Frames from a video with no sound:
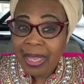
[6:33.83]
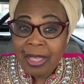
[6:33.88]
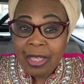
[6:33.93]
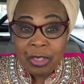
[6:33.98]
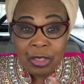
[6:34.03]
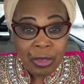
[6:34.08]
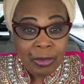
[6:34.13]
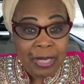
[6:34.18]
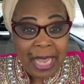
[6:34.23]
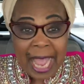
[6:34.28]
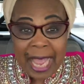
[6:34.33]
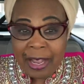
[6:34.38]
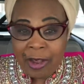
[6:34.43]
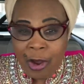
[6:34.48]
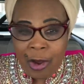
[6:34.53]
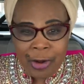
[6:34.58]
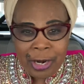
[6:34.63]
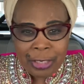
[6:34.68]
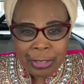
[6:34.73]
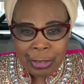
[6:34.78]
Today I
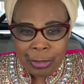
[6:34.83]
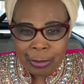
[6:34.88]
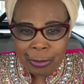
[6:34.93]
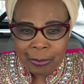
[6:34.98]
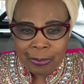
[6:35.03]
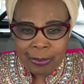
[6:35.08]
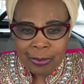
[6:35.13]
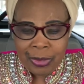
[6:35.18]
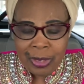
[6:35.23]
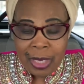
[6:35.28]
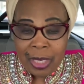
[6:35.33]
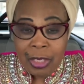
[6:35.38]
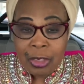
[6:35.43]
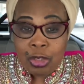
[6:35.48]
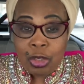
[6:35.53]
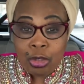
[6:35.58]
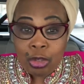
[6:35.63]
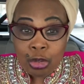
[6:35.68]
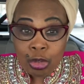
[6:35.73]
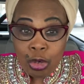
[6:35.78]
encourage you
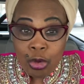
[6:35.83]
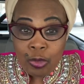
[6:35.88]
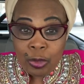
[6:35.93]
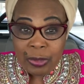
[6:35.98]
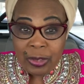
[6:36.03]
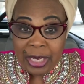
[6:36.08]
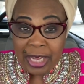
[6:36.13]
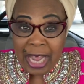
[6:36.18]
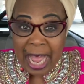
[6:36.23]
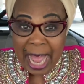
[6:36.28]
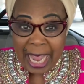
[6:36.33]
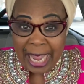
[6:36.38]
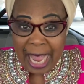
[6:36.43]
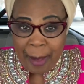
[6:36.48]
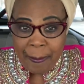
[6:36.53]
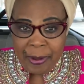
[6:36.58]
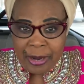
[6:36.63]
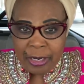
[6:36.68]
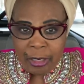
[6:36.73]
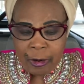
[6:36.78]
to do the
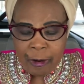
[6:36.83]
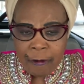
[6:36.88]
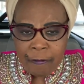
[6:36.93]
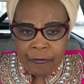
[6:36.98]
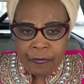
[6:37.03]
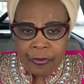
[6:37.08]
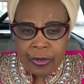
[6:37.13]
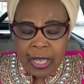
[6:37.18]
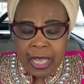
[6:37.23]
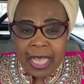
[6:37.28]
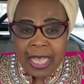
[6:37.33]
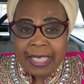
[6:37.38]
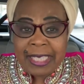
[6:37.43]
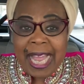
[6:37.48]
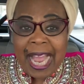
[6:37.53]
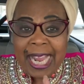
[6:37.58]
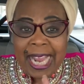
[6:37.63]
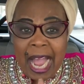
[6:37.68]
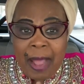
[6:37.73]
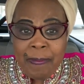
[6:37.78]
agape love. The
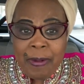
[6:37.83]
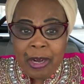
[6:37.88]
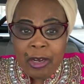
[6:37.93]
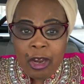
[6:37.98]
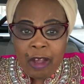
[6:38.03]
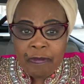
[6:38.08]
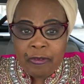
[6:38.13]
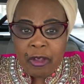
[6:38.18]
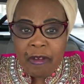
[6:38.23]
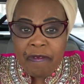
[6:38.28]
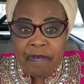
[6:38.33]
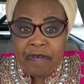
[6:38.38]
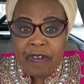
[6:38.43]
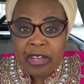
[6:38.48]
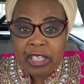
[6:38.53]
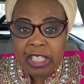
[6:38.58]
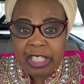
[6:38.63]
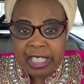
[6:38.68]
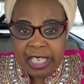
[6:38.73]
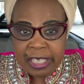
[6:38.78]
agape love don't
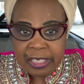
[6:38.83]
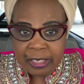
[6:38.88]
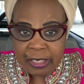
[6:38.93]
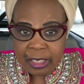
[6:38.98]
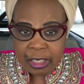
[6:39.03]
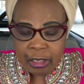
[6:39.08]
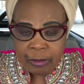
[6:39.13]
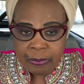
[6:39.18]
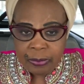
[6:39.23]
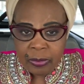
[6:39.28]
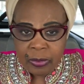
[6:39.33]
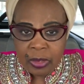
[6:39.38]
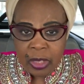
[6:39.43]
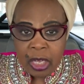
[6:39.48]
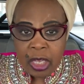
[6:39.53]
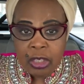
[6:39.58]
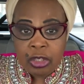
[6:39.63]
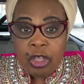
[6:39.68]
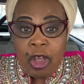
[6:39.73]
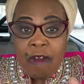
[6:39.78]
force things.
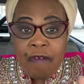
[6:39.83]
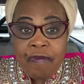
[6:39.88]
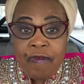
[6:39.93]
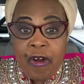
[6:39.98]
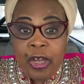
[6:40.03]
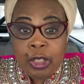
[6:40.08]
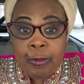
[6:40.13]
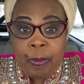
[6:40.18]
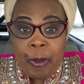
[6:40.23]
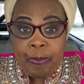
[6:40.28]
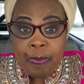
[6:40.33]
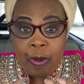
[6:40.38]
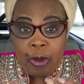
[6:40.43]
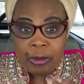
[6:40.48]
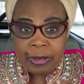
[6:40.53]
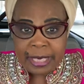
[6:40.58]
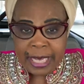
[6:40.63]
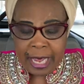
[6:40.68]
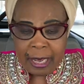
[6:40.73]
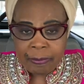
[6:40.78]
Don't force people
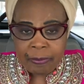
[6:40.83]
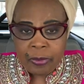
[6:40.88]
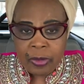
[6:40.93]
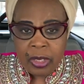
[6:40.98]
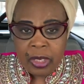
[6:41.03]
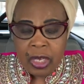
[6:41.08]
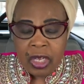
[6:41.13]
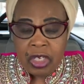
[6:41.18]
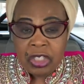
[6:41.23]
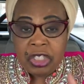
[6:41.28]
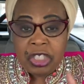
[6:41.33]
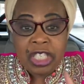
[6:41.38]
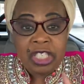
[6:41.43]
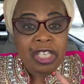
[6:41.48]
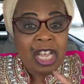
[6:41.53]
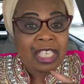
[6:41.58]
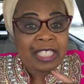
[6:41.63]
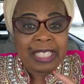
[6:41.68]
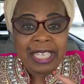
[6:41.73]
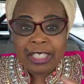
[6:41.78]
on them.
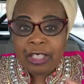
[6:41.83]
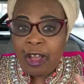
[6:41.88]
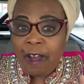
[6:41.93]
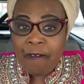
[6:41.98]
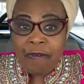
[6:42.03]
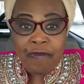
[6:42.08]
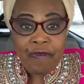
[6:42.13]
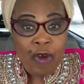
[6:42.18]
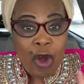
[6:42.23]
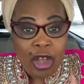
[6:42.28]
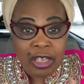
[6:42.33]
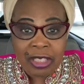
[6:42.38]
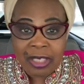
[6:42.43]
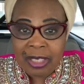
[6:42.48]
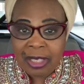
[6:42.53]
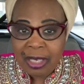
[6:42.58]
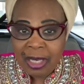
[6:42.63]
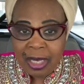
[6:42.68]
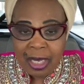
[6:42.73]
Jesus did not force